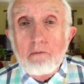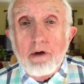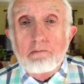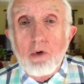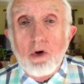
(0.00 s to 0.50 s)

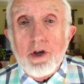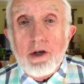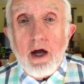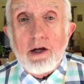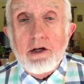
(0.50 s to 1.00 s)
but more
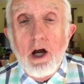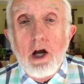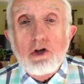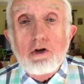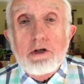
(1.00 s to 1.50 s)
than that,
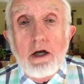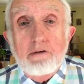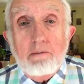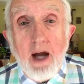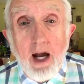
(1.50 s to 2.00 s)
to give
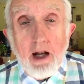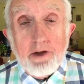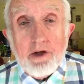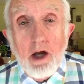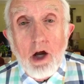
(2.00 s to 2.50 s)
them
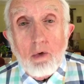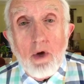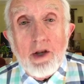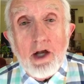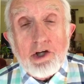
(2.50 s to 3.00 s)
health
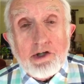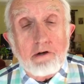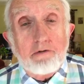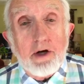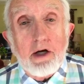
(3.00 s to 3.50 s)
when they're
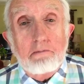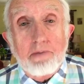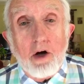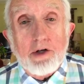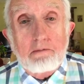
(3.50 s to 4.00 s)
suffering in
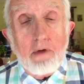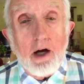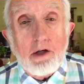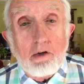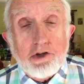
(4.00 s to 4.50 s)
body,
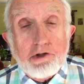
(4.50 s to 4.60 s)
mind, or